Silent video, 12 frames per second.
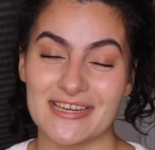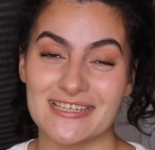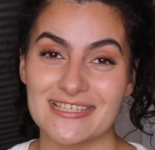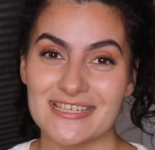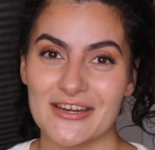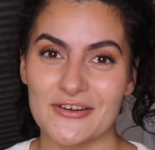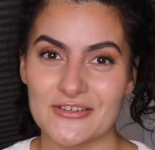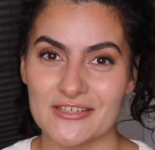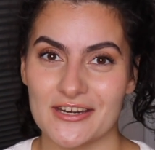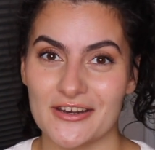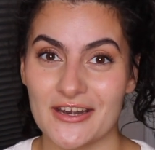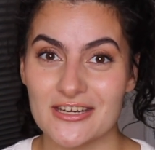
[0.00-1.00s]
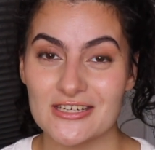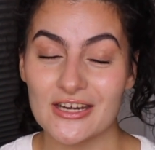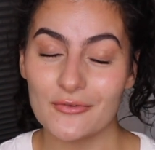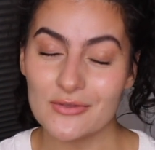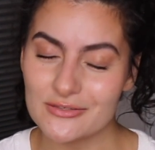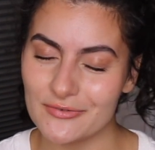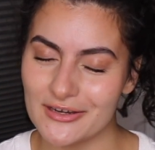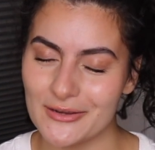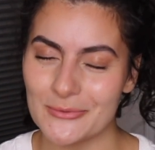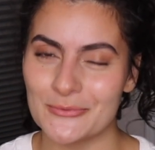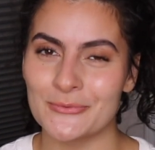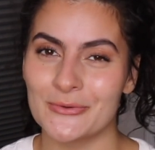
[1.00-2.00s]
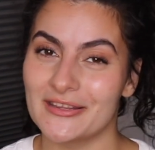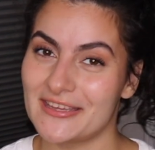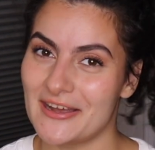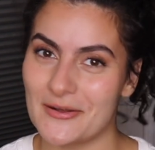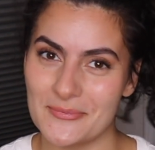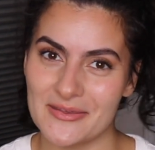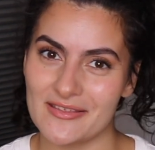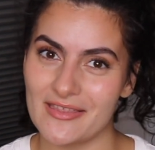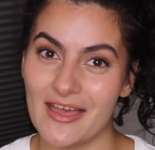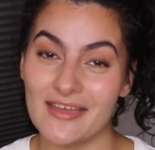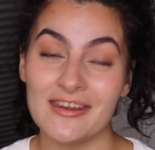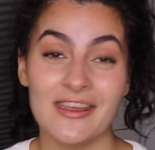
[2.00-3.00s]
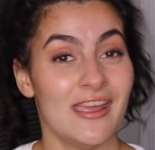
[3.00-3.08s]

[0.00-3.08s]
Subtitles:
And share this video would really help me a lot.